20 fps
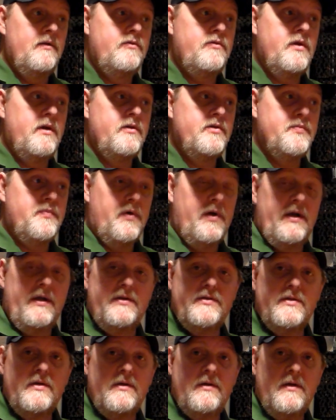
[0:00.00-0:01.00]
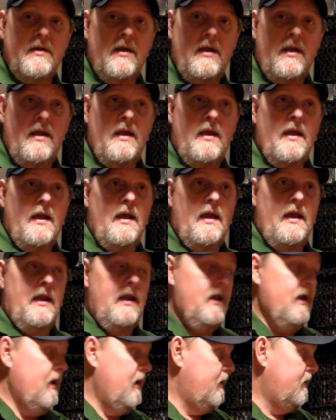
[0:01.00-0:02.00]
trigger springs,
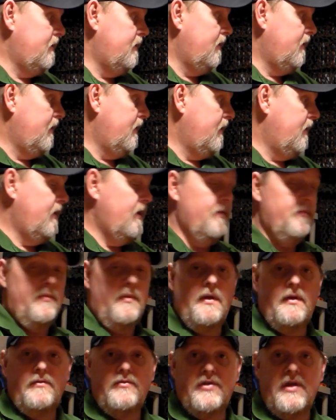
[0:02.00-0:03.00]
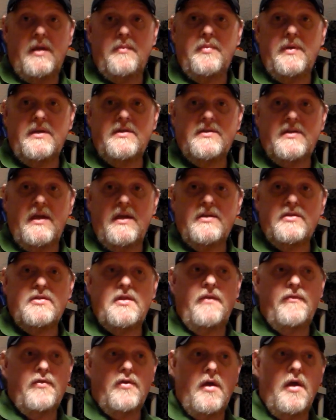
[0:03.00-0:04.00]
and JP says
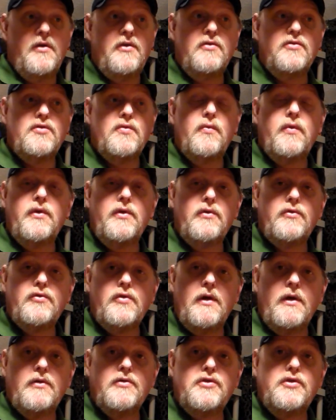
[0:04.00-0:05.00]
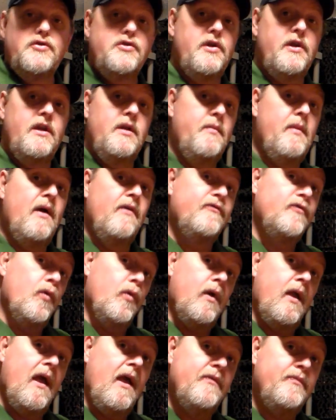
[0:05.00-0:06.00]
if you're not using one of their triggers, you should get about
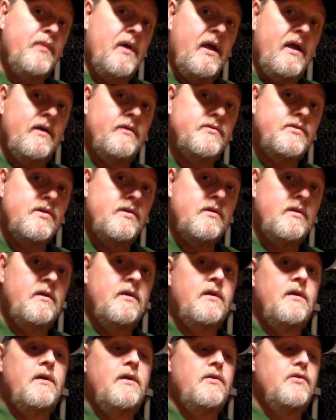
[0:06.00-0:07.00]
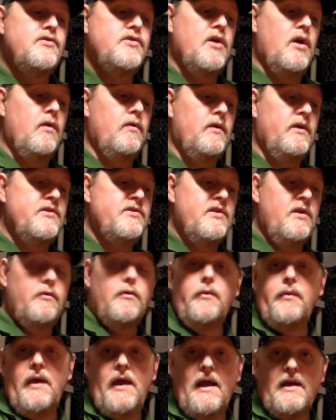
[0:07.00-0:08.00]
4.5 pounds. So let's see
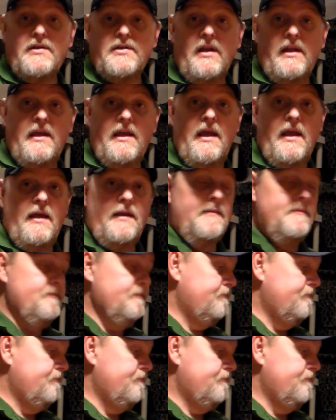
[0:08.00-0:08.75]
what we actually get.